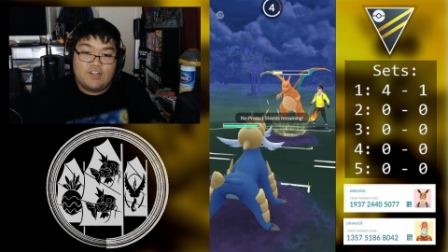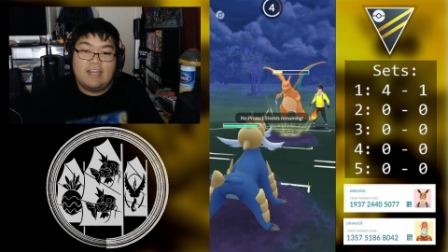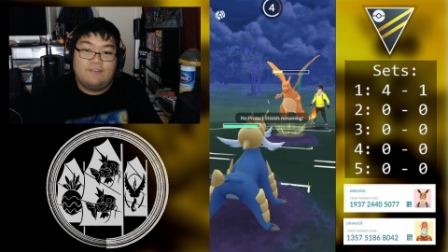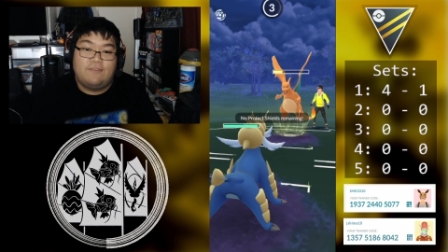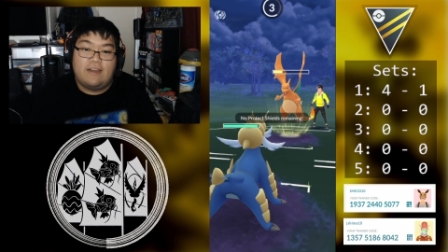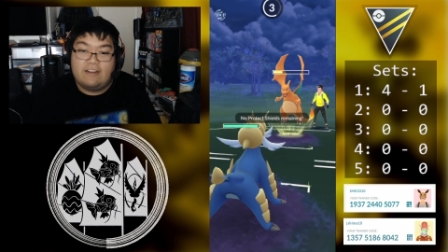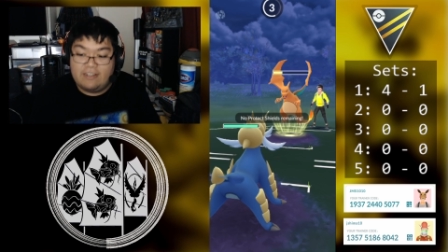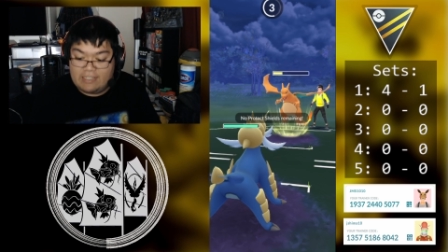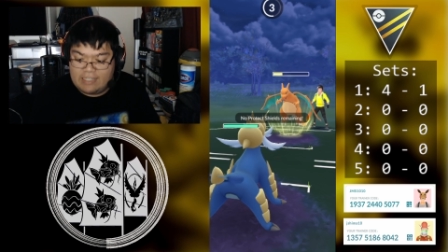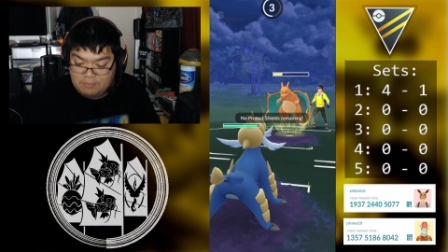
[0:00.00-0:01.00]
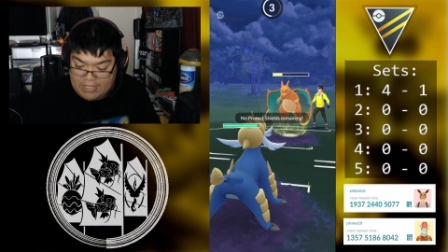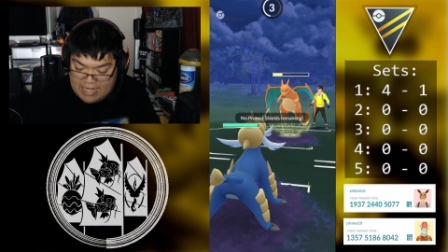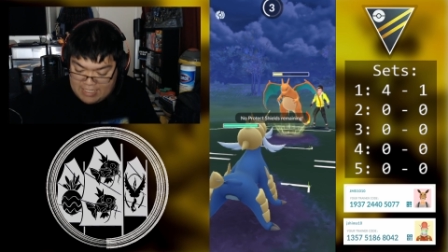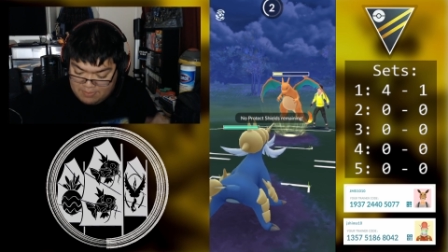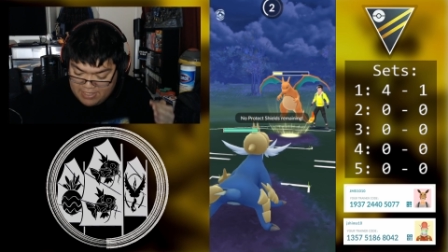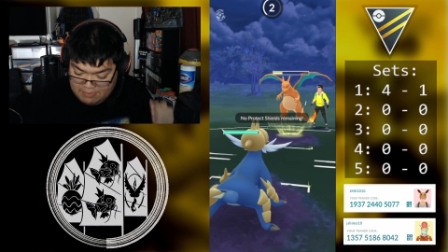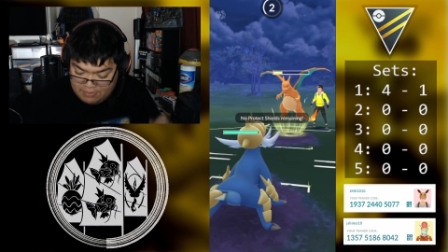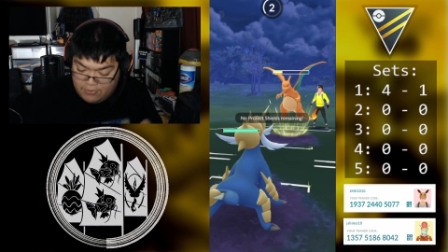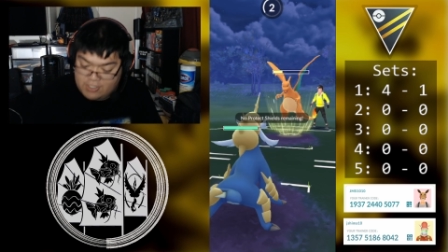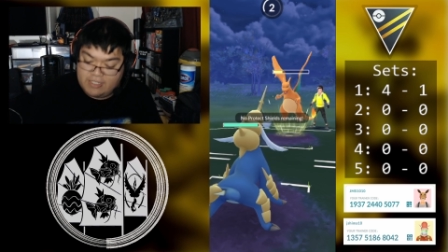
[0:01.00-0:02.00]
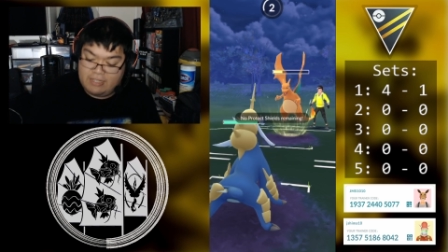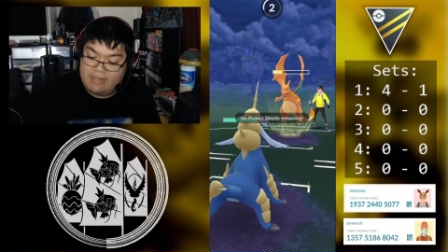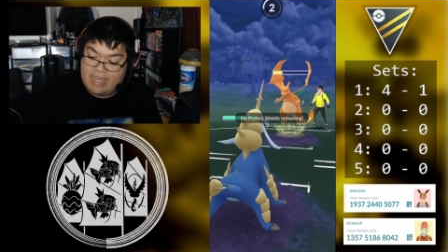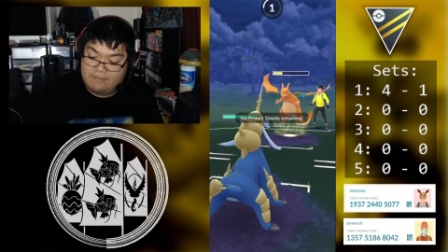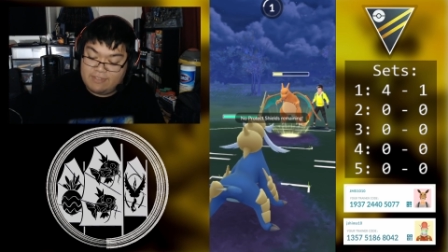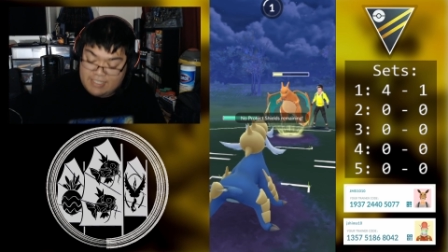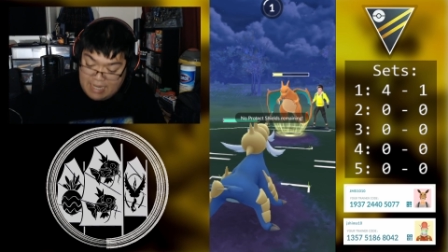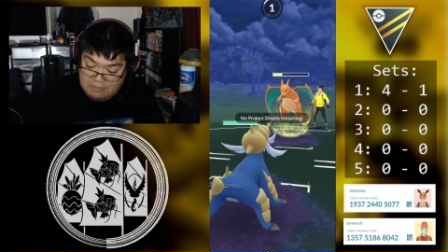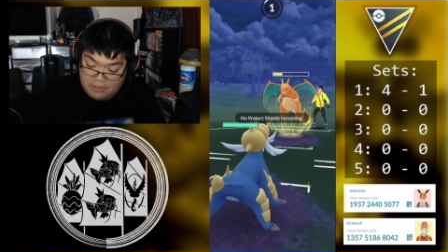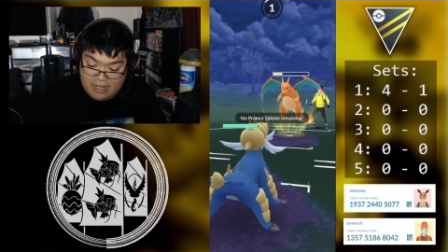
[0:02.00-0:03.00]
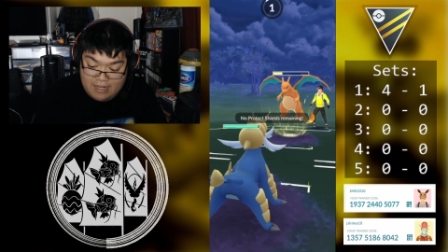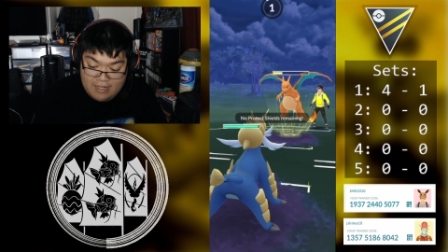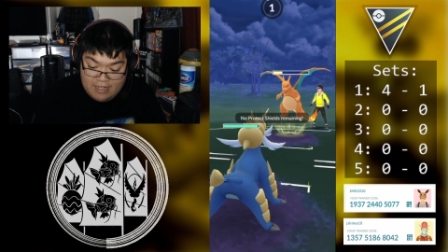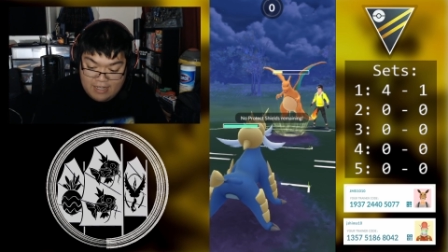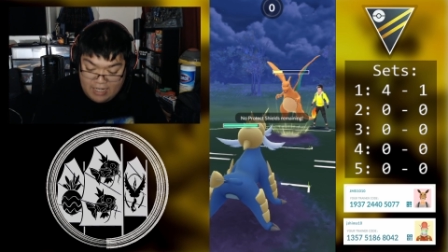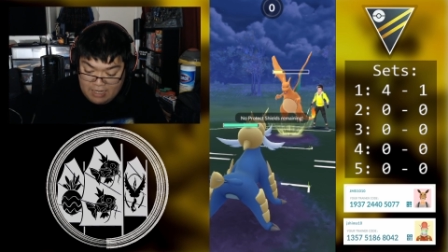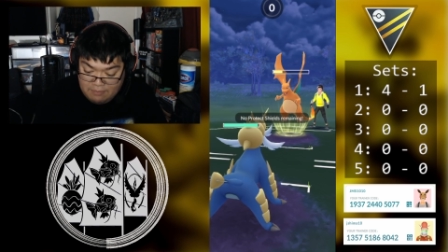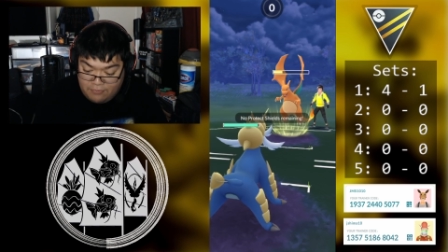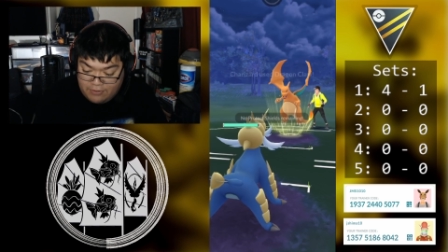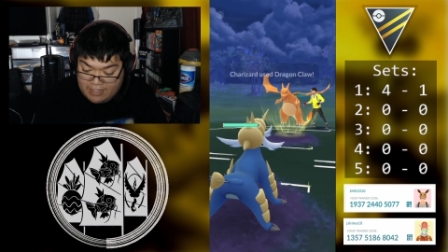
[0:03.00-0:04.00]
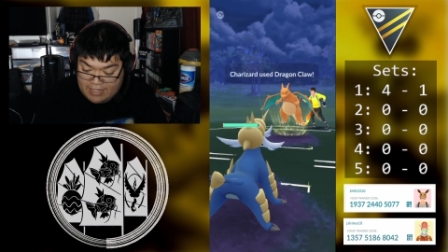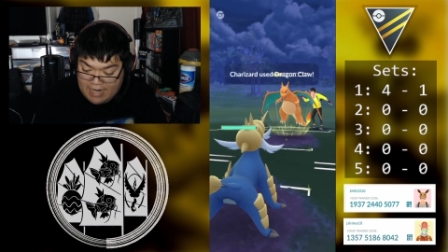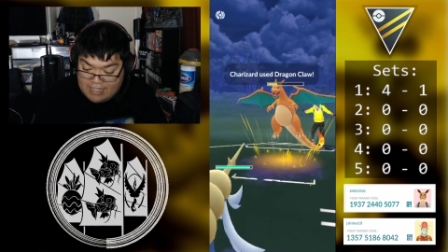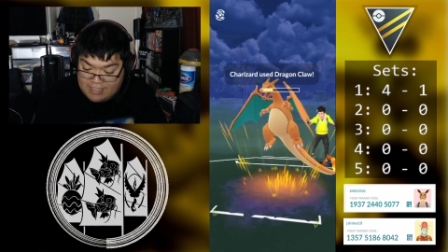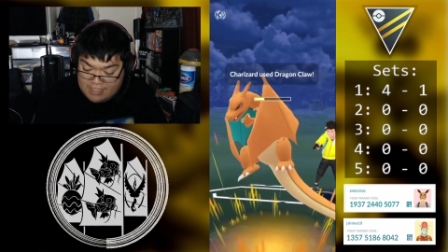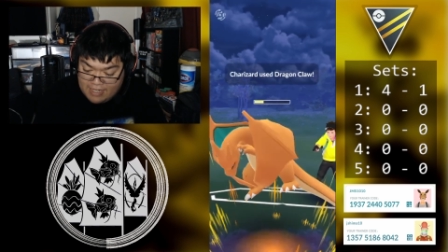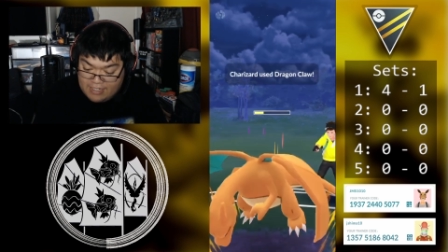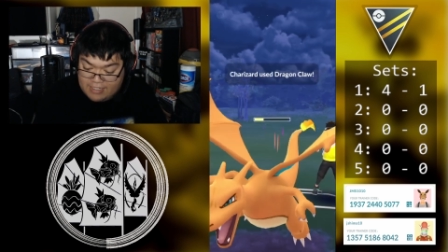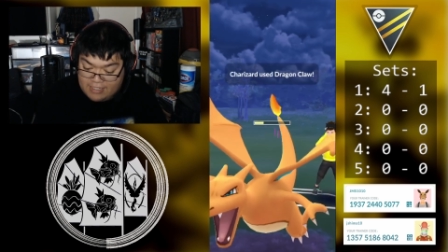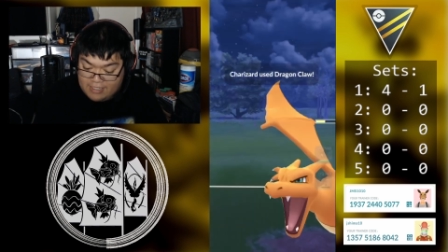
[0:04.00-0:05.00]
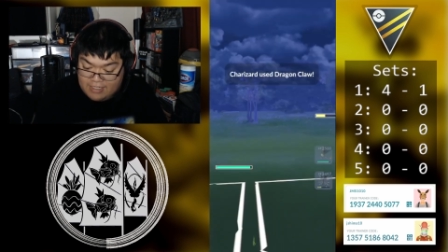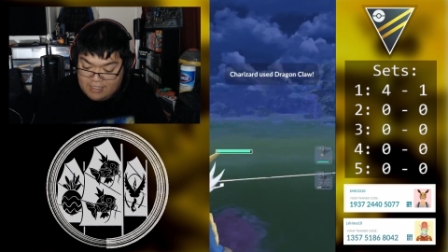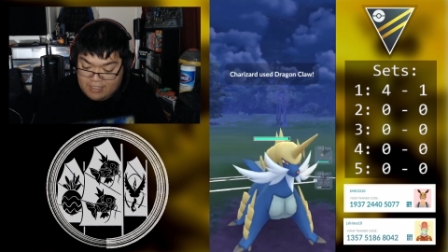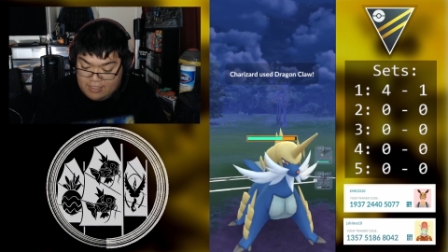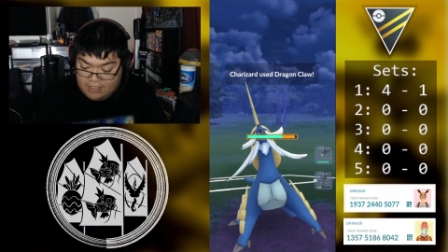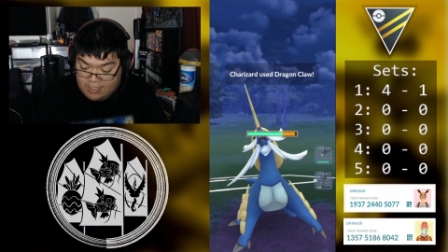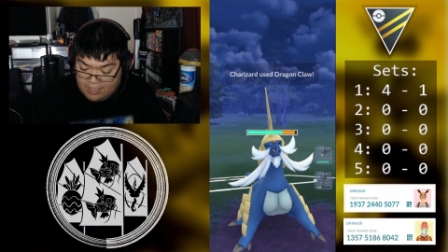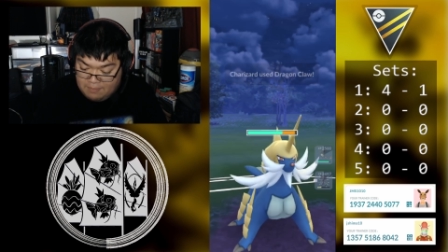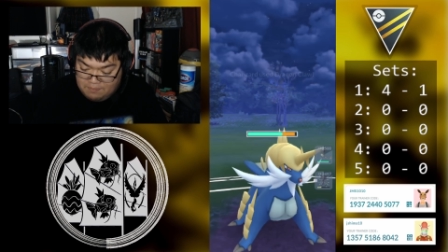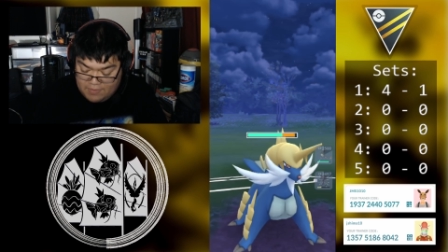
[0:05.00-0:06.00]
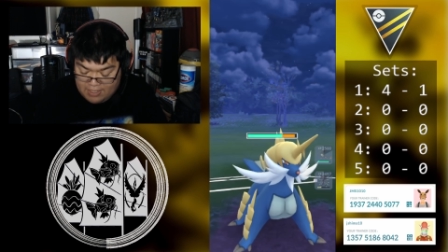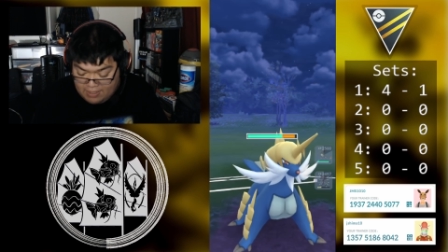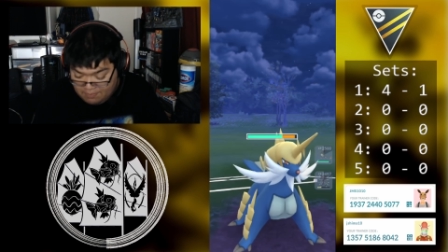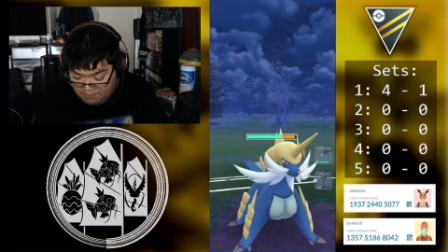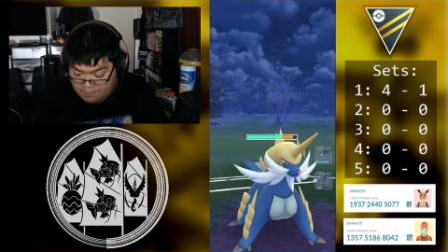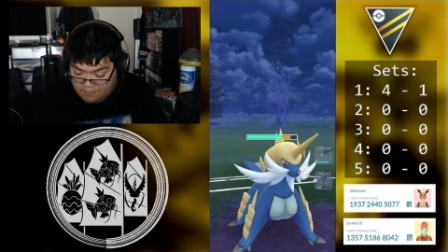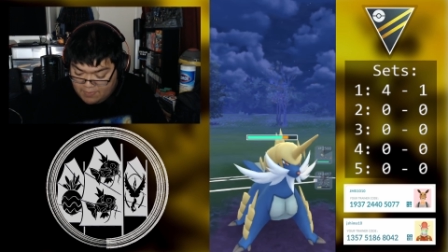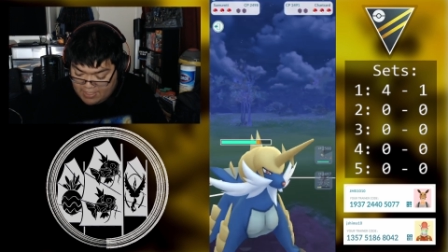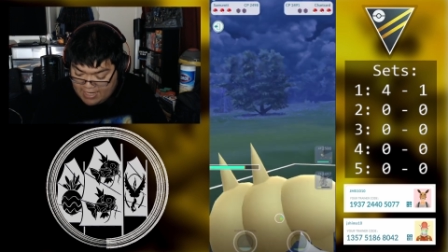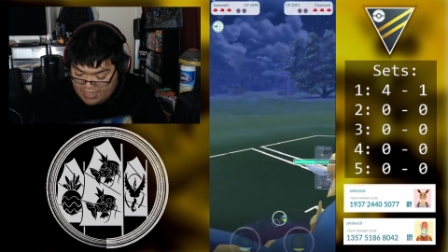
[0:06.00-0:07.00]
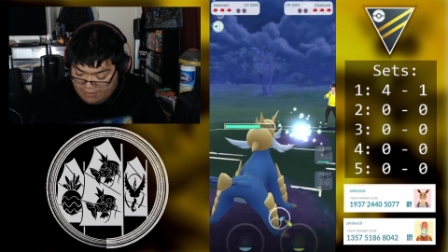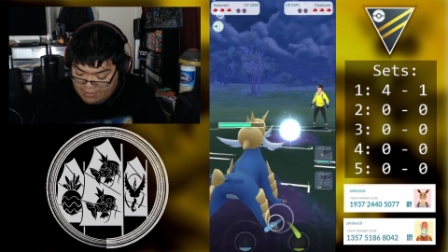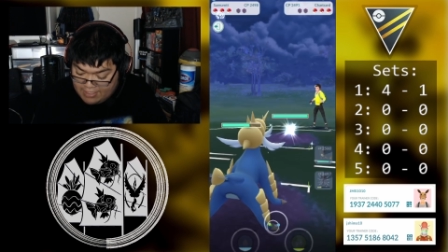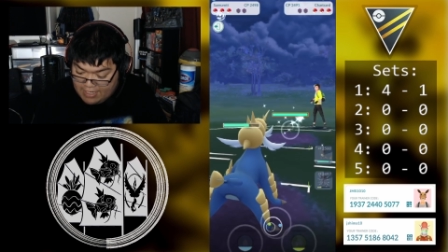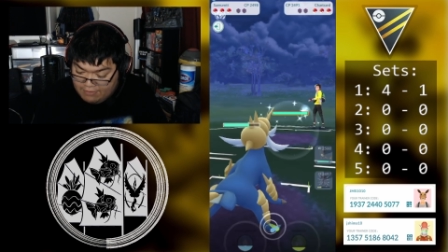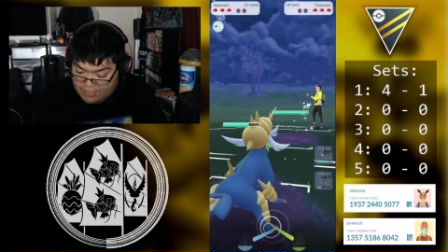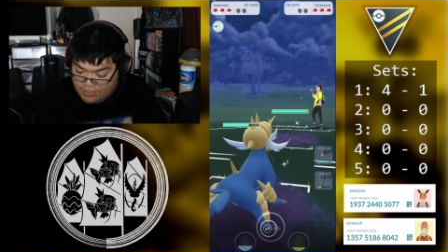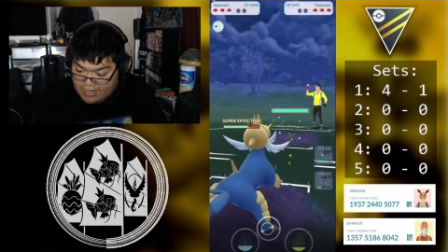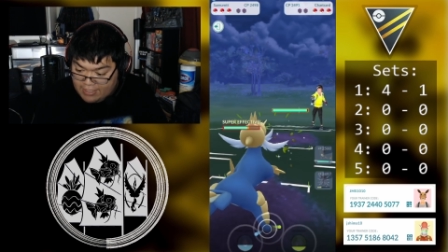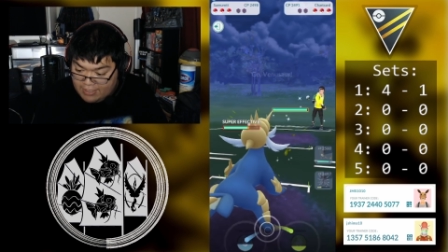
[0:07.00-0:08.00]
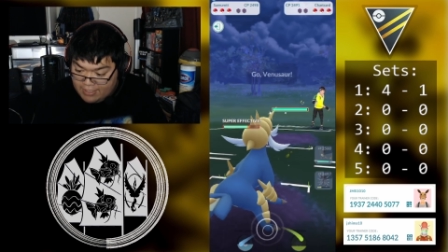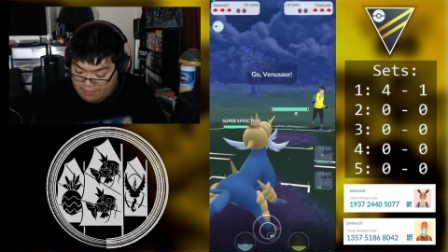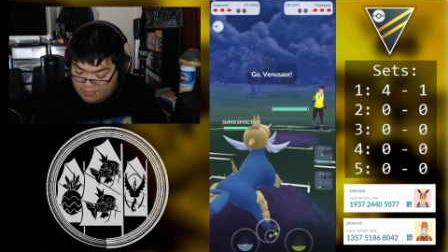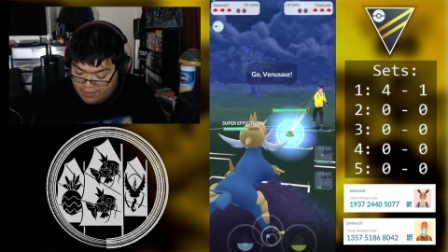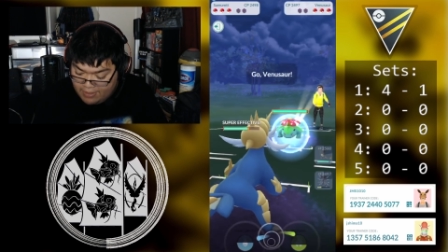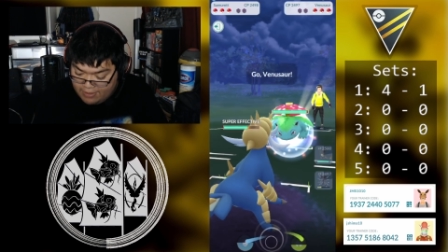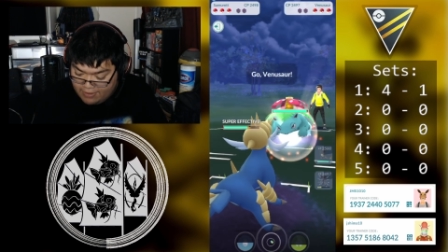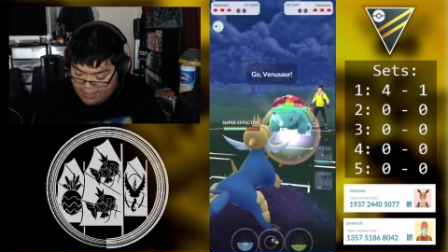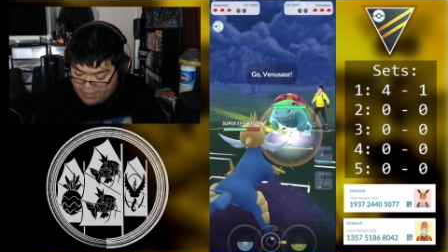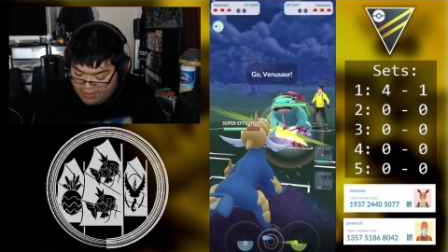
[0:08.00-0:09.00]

and fire out their blast burn, but fortunately we have Samurott up front and center. On up, they're attacking once again with the Dragon Claw. Alright, alright.